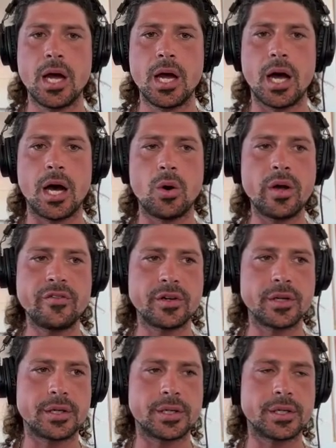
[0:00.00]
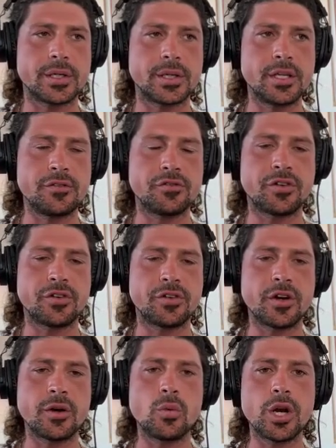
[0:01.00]
However, if I
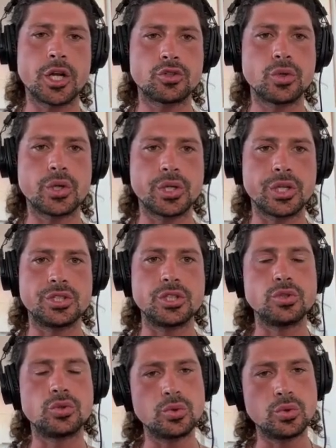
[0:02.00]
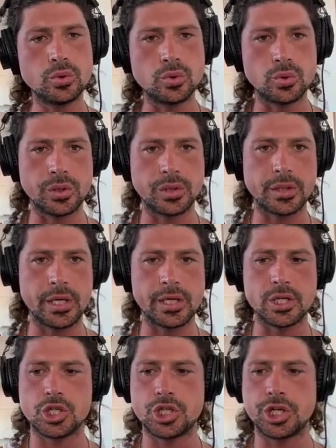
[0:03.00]
wanna turn it into good
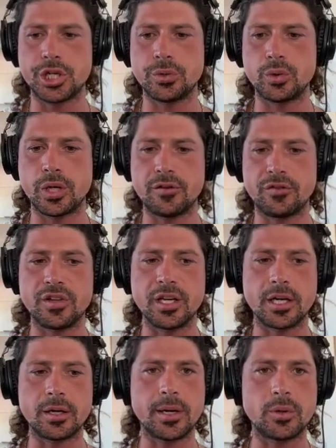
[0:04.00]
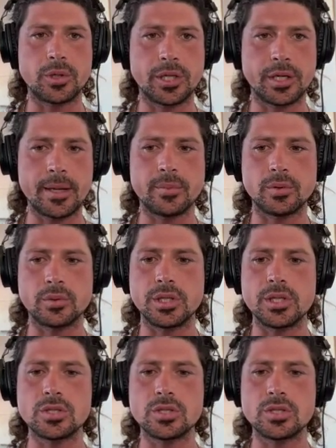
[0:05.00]
and share what I think about a rebel,